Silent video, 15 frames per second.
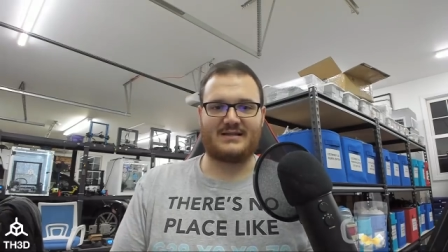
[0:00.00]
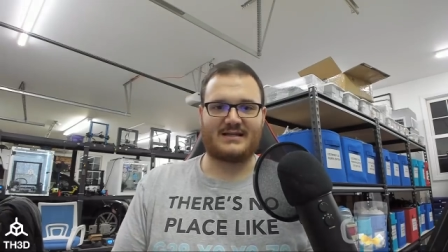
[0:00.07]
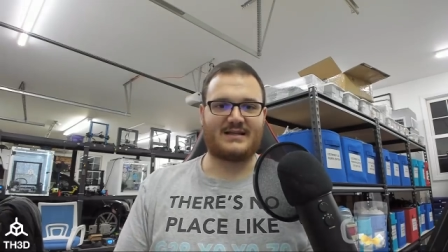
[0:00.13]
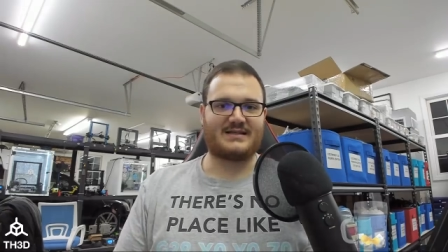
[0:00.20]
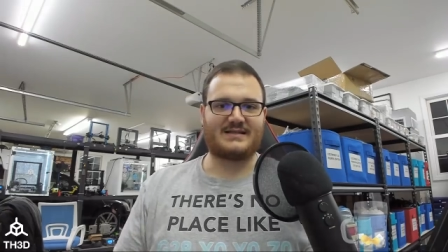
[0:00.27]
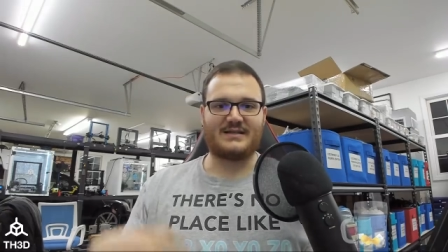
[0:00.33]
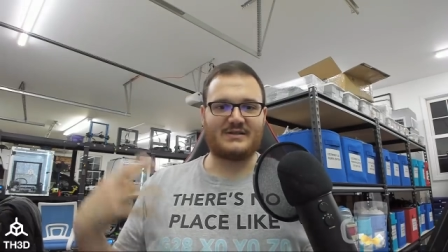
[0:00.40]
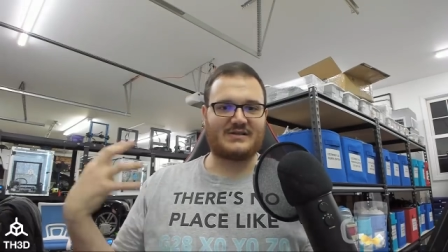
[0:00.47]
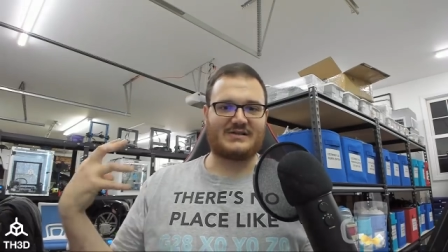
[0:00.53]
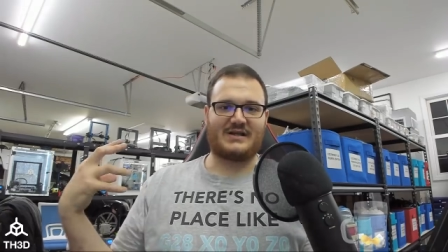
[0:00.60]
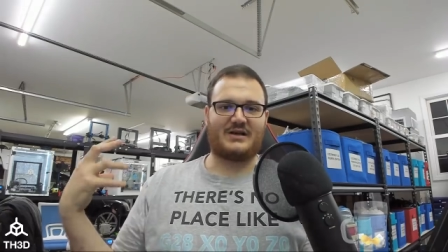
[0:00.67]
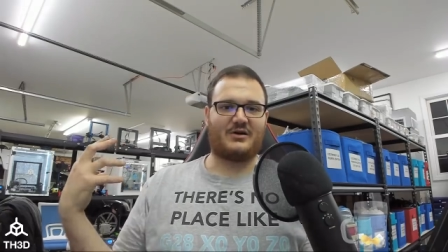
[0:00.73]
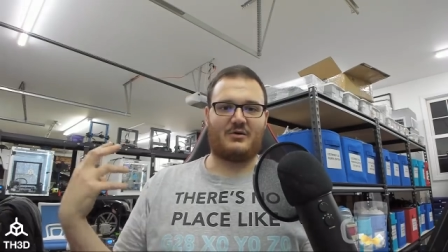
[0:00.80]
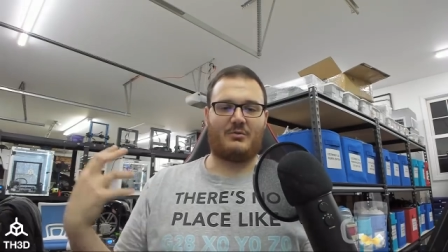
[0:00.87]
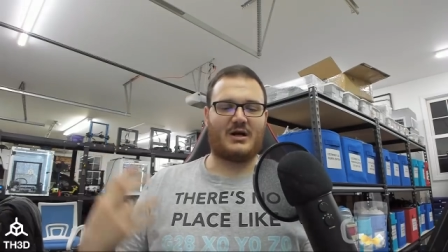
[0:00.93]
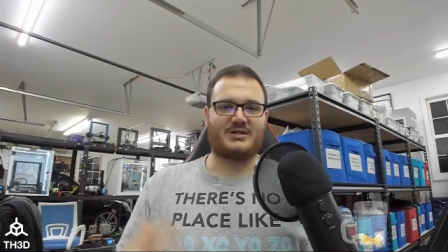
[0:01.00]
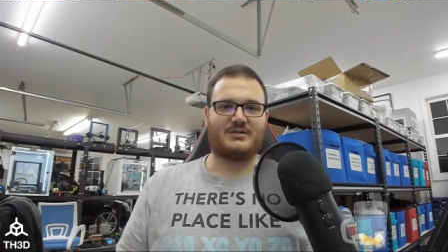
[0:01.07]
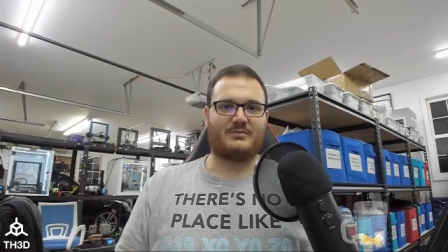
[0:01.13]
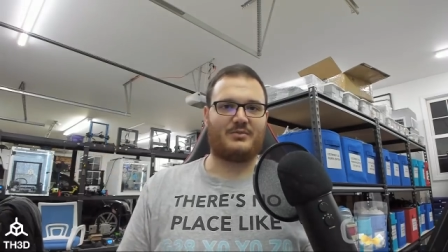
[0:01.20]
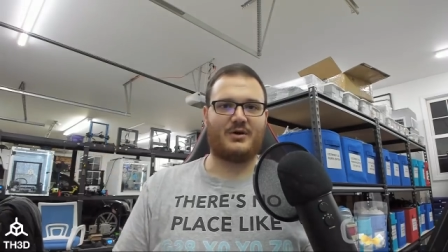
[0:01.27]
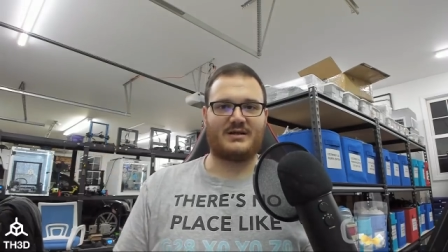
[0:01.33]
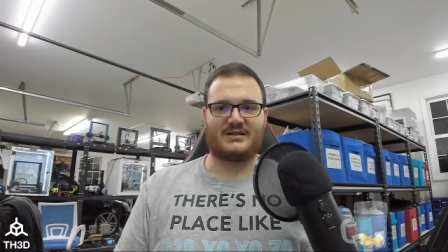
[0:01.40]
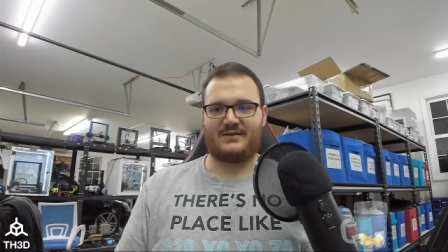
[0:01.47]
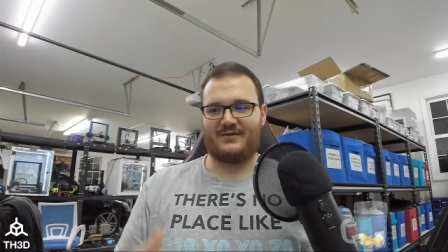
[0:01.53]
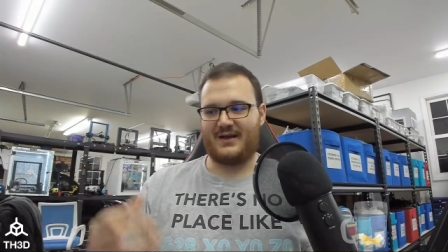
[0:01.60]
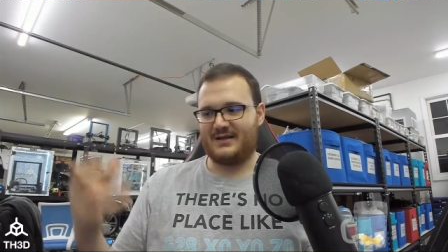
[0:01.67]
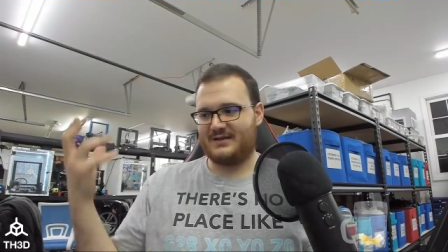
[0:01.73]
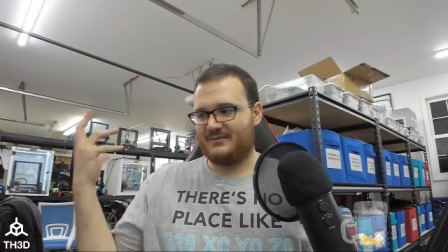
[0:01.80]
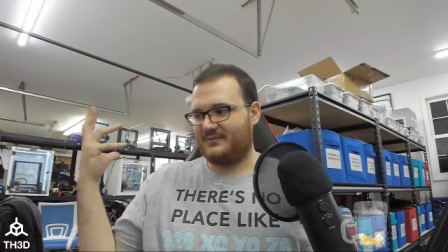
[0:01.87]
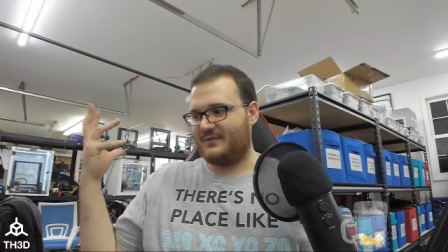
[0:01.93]
I still sit here and watch them print. I've had
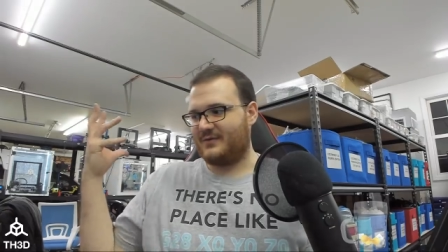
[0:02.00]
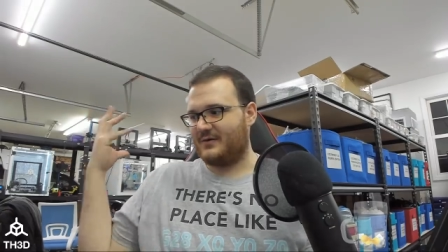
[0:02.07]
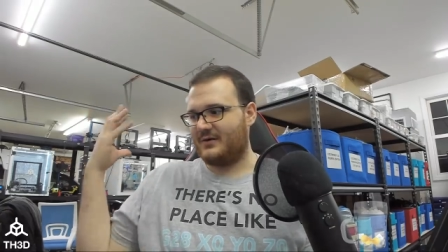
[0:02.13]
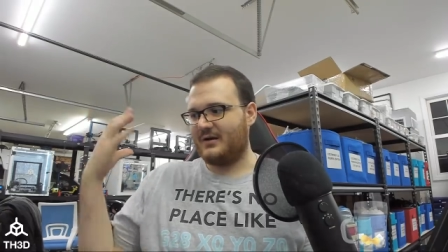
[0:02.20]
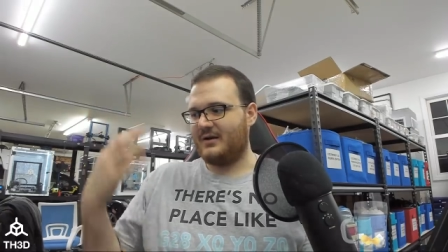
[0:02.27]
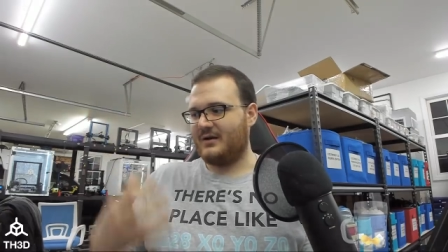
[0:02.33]
them for,